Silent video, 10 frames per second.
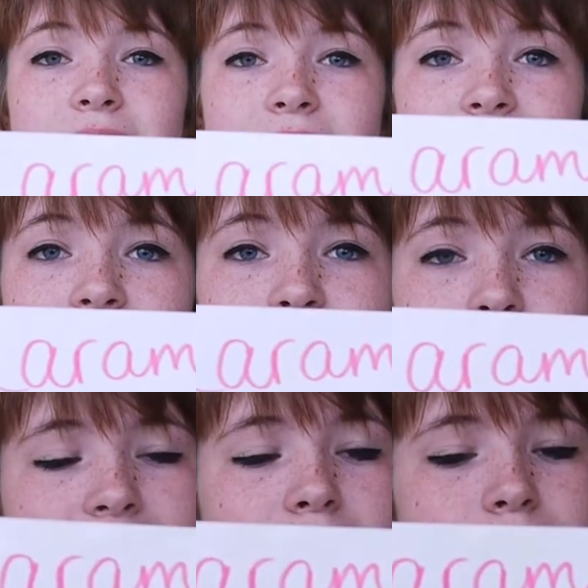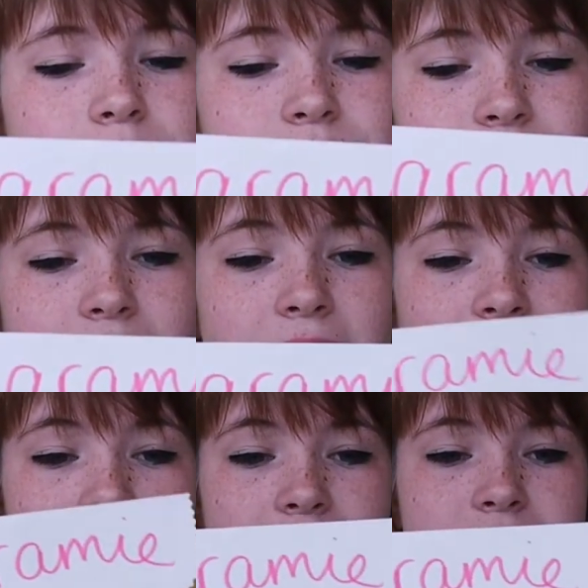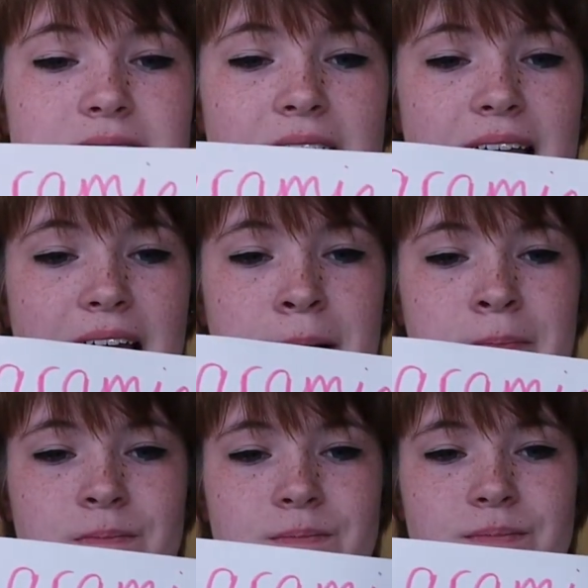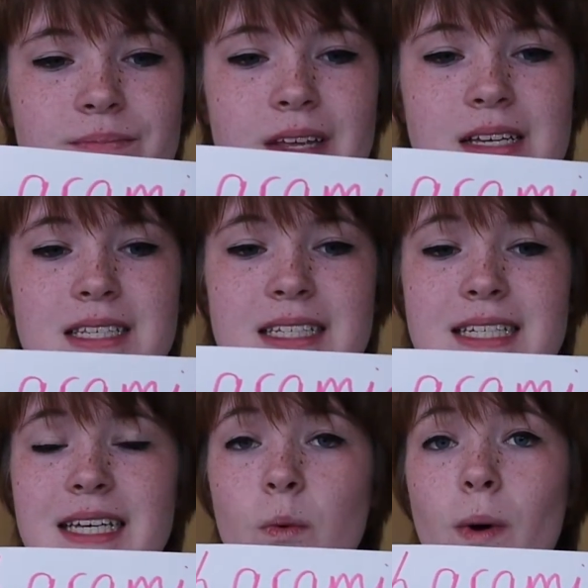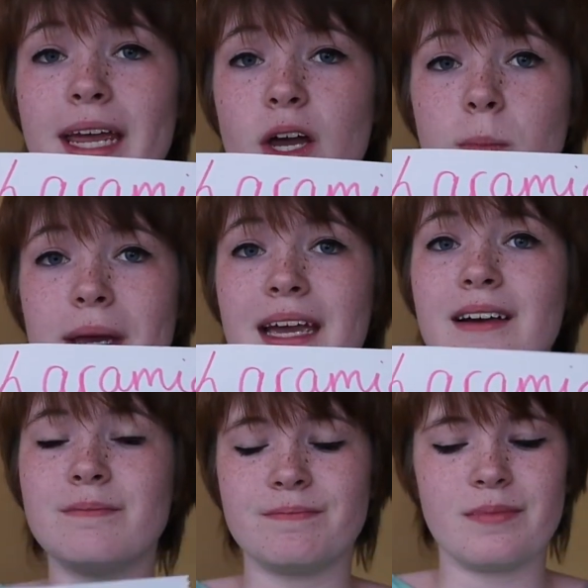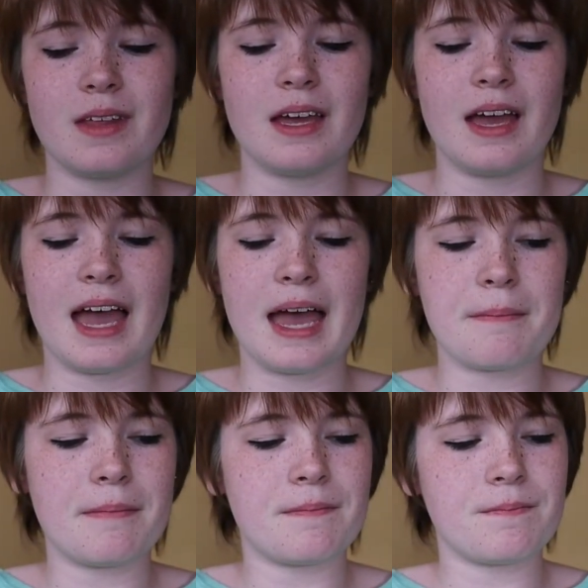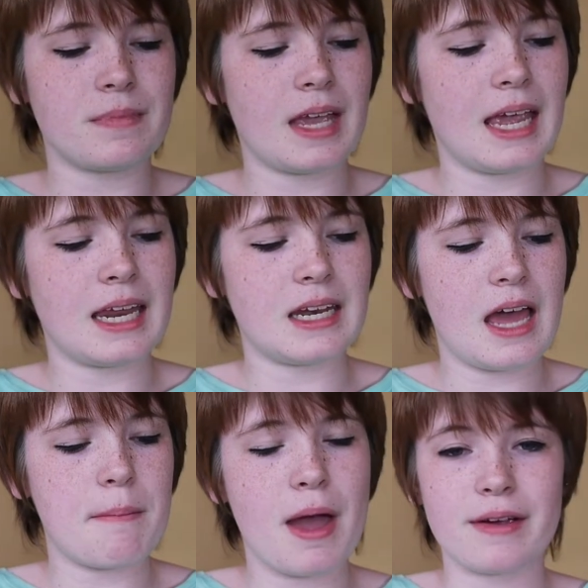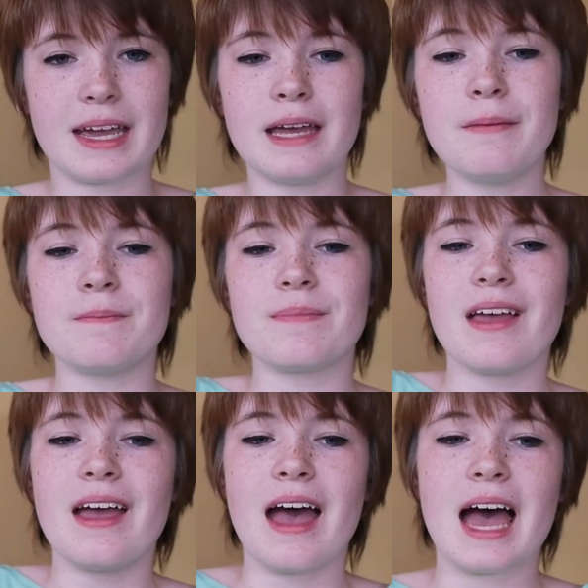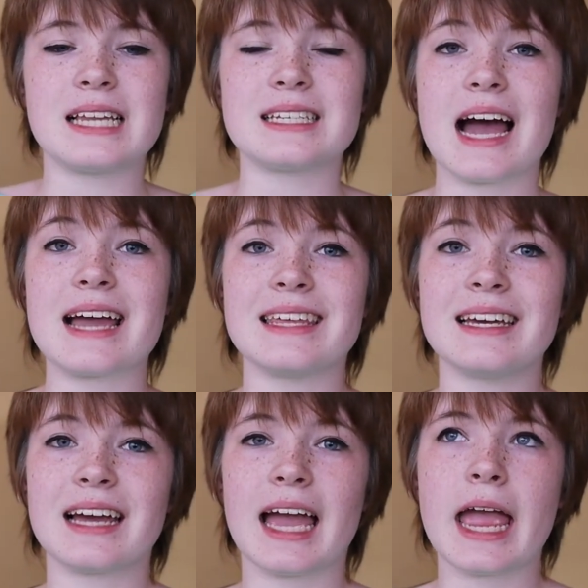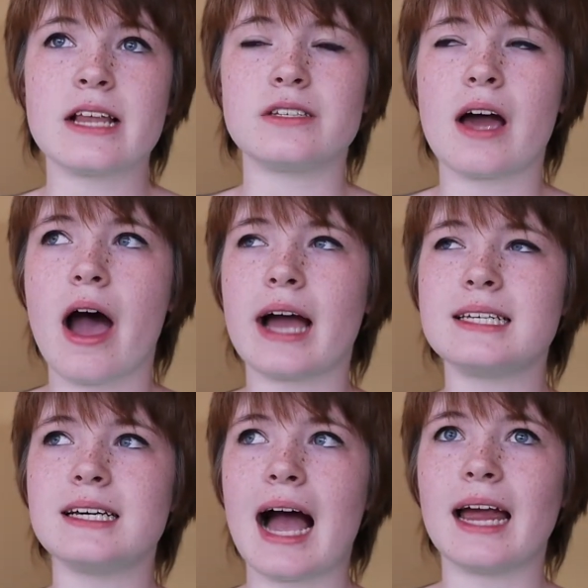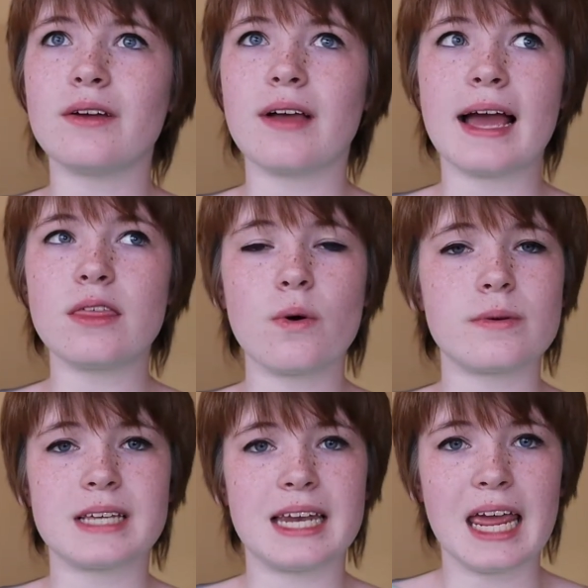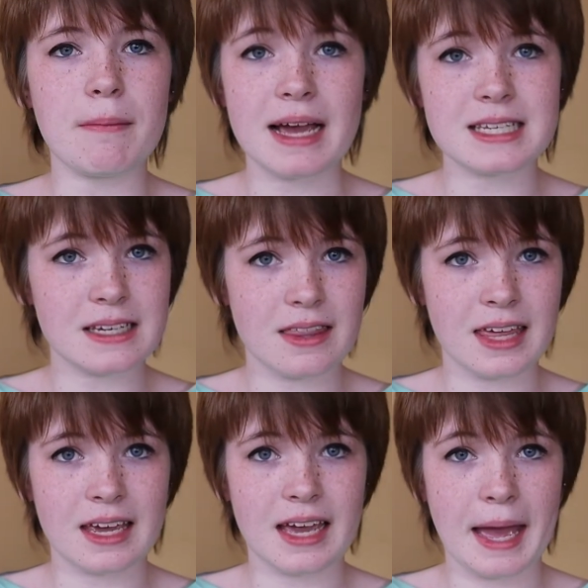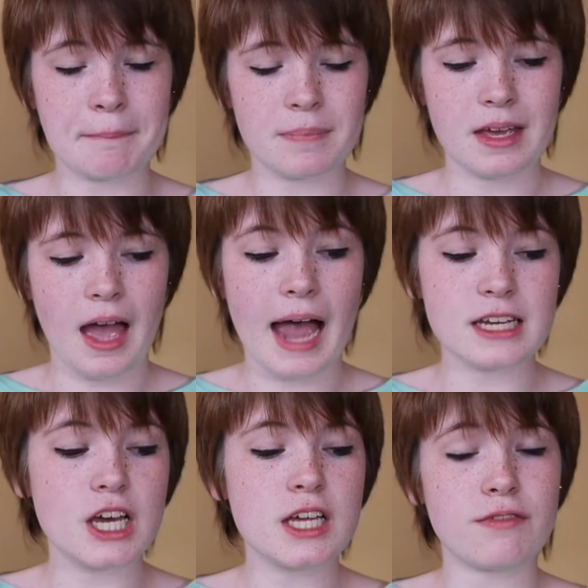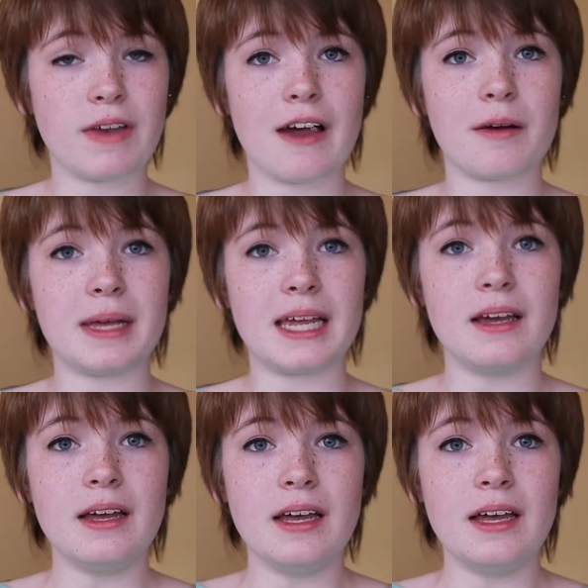Laramie is a city in Wyoming, in America, and I think I thought it was a name. I didn't think I'd heard of Laramie.